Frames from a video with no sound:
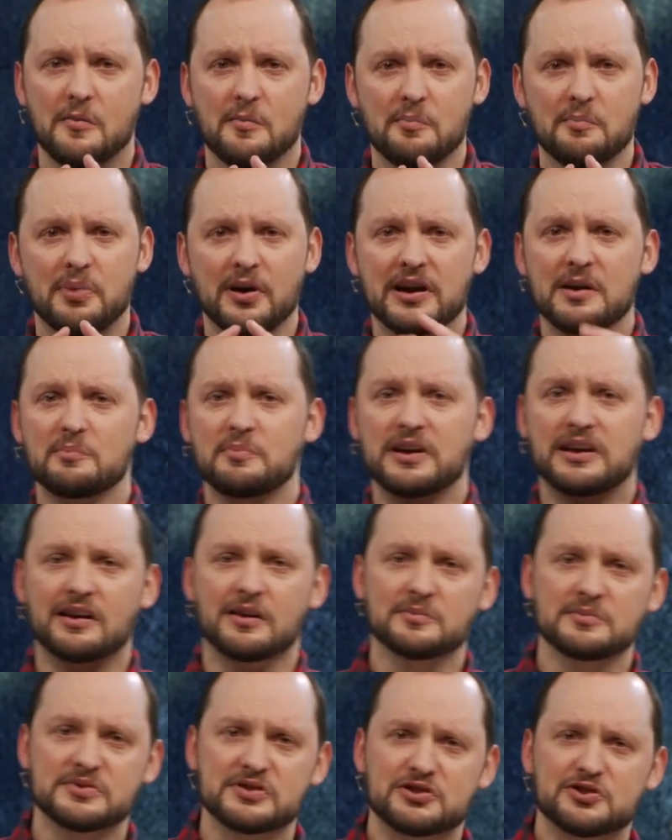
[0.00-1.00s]
but it
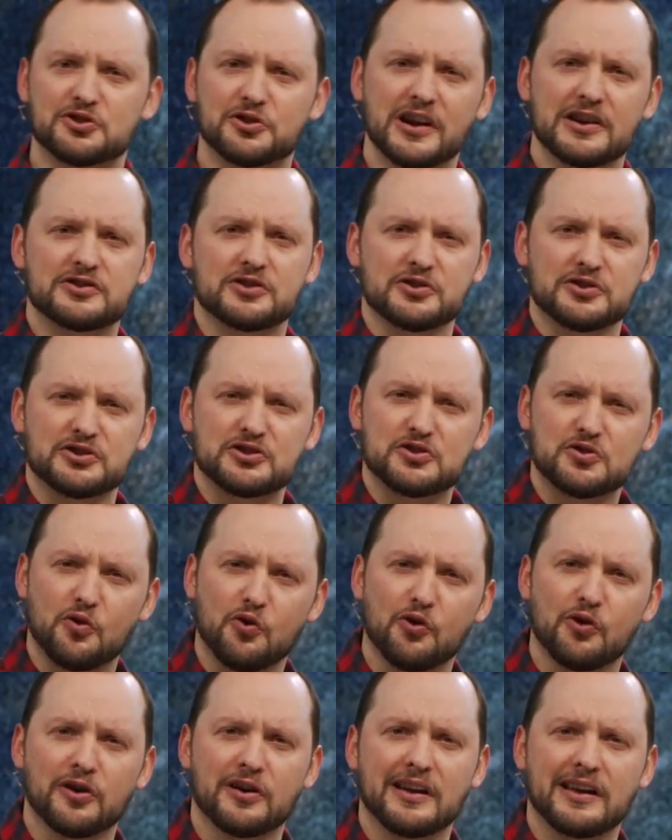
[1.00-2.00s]
becomes treasure
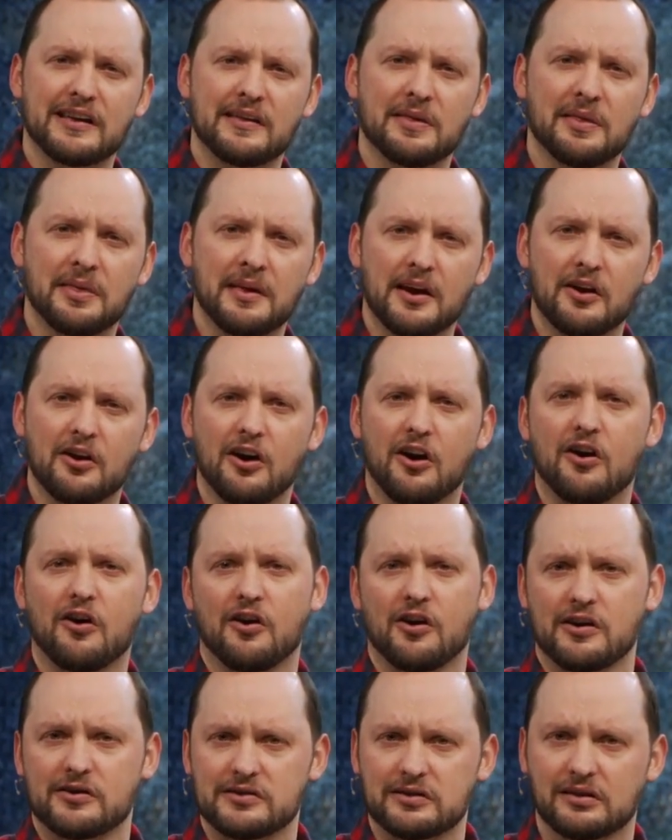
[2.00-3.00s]
stored in their
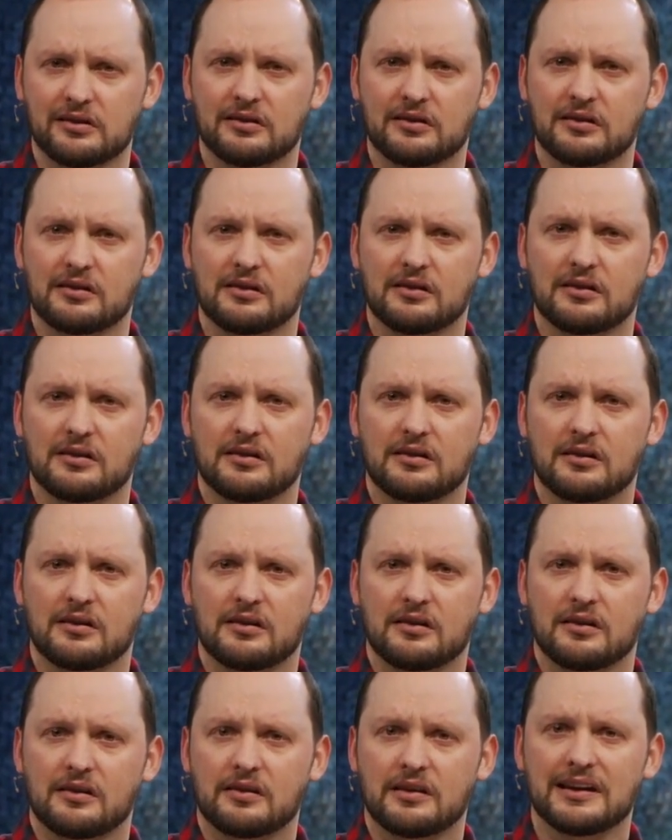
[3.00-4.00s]
heart
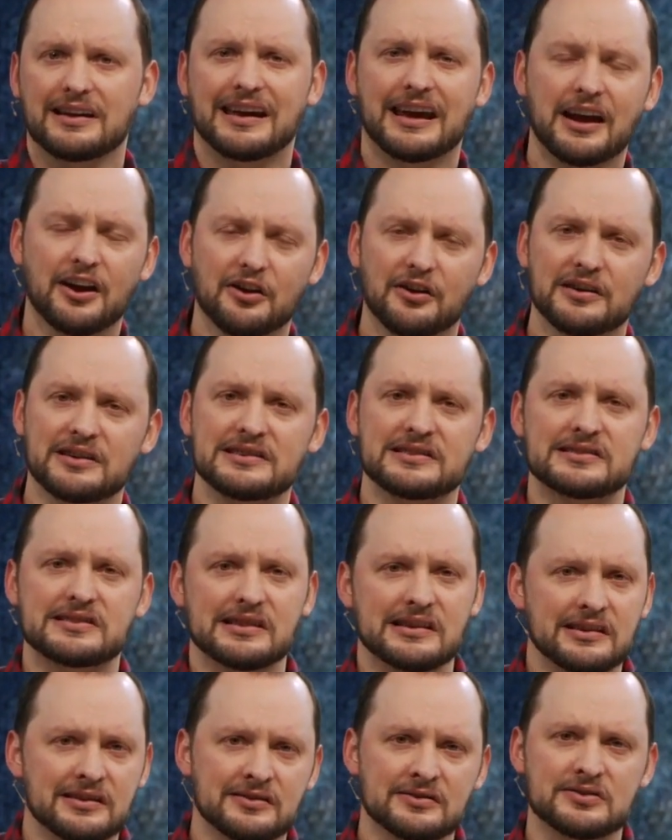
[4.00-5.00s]
that carries
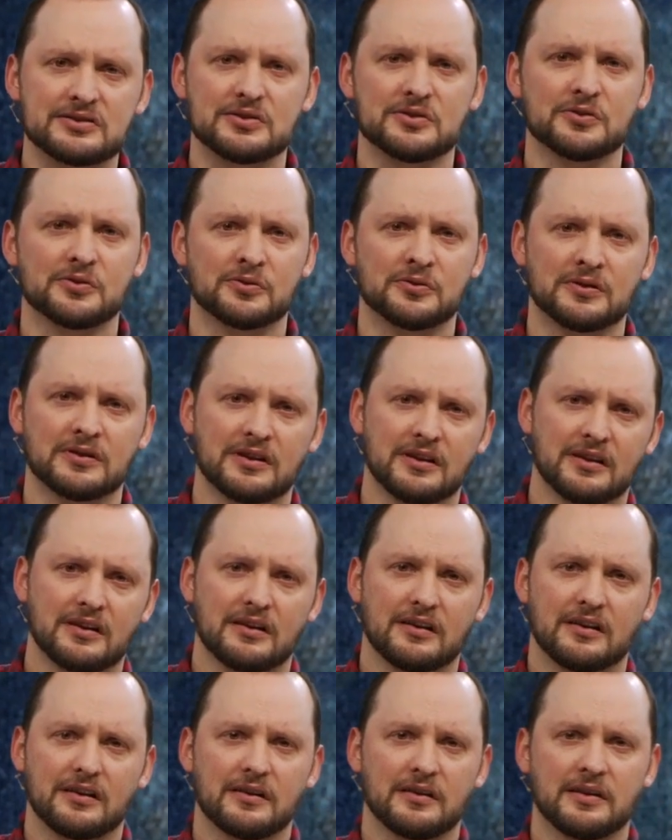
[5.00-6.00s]
into
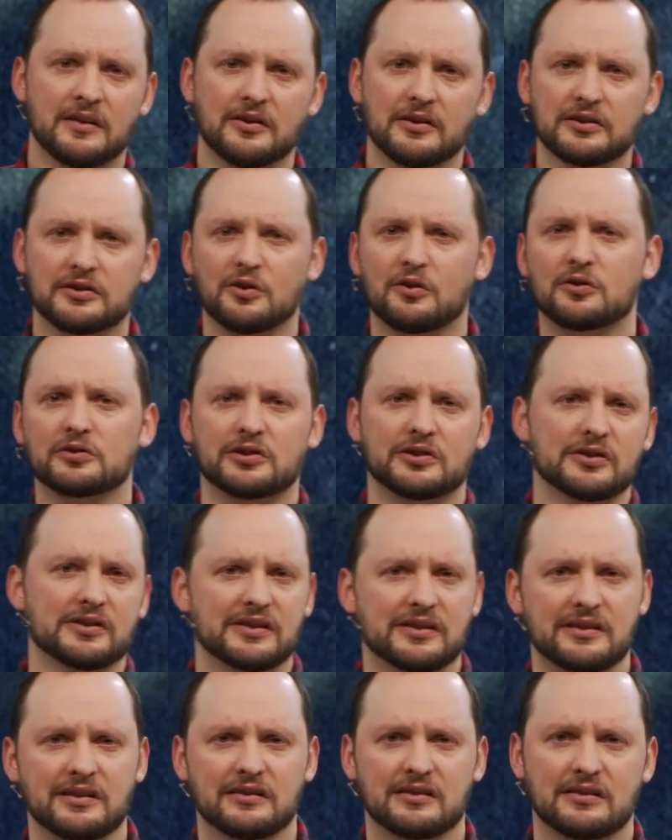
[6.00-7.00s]
their
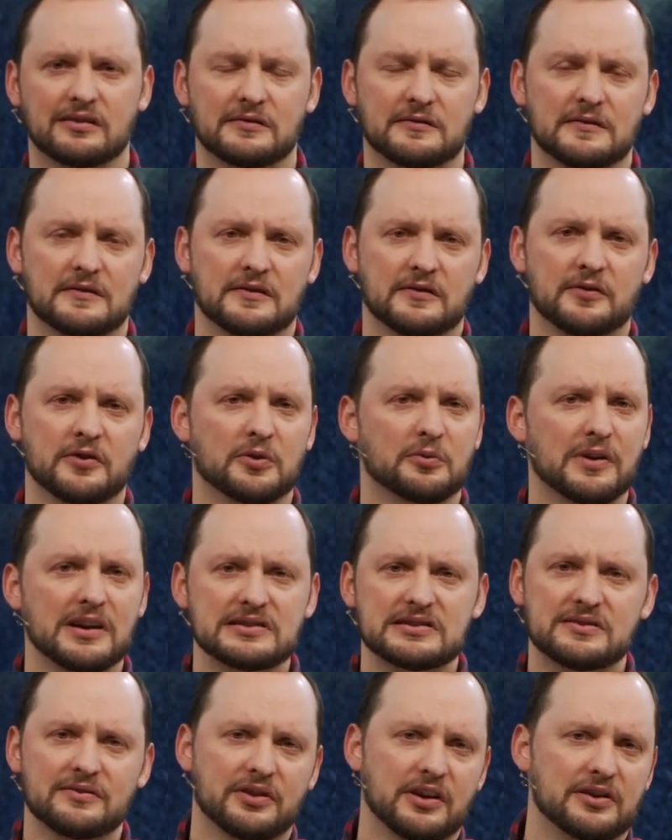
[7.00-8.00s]
adulthood for the
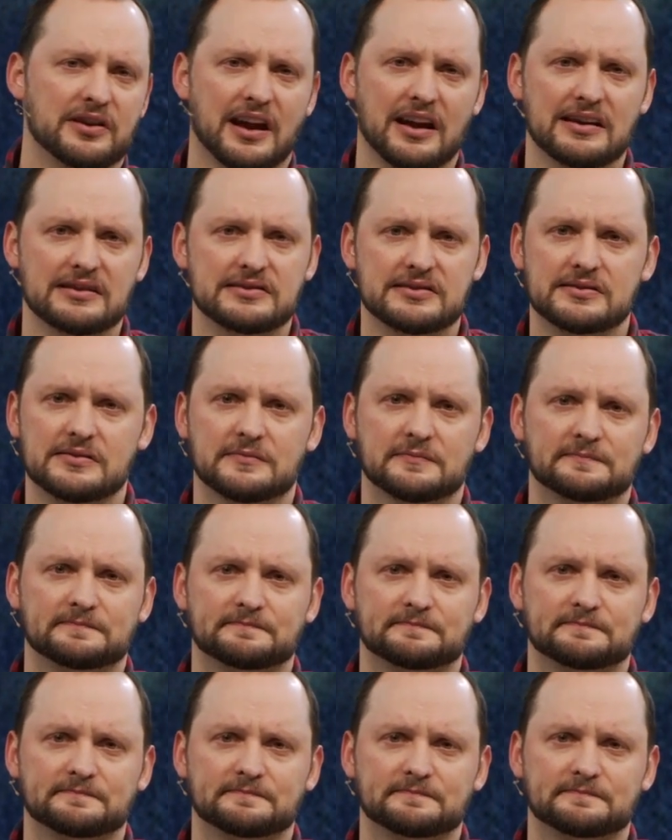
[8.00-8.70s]
rest of their days.